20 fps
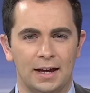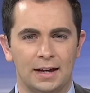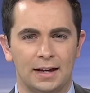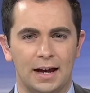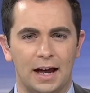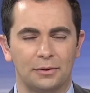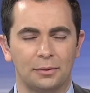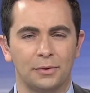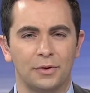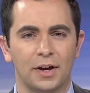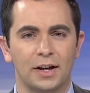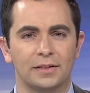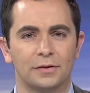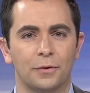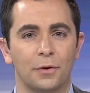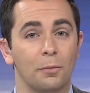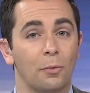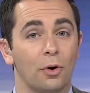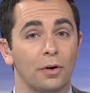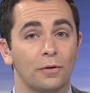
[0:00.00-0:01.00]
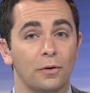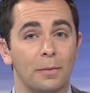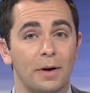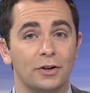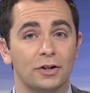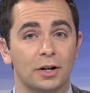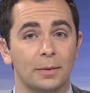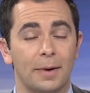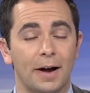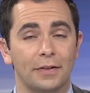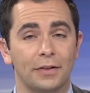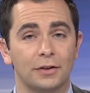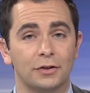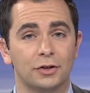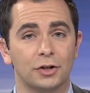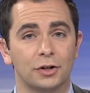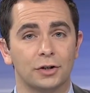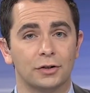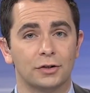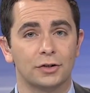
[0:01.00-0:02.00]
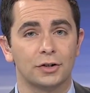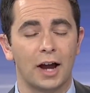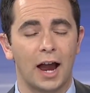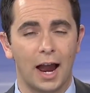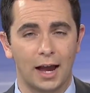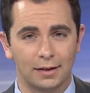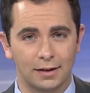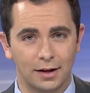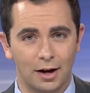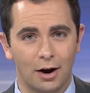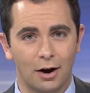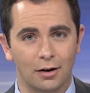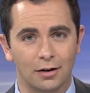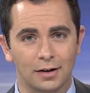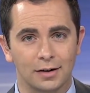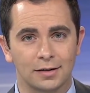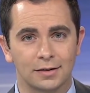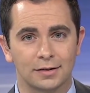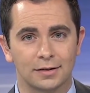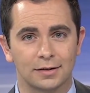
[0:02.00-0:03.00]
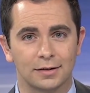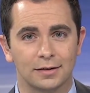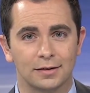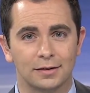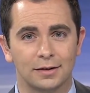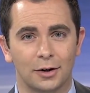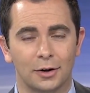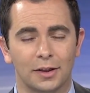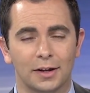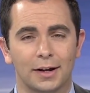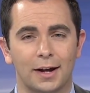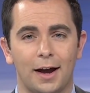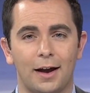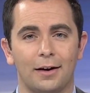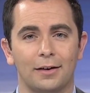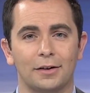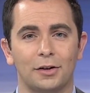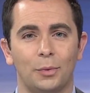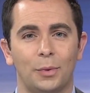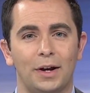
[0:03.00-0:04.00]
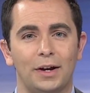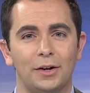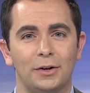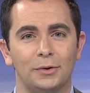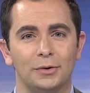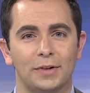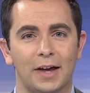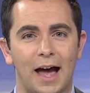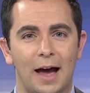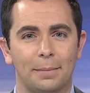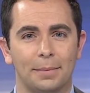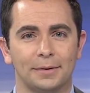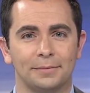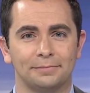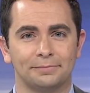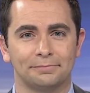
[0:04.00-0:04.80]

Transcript: Catherine, thanks. For more information about the church and the artists, go to the KRQE News app.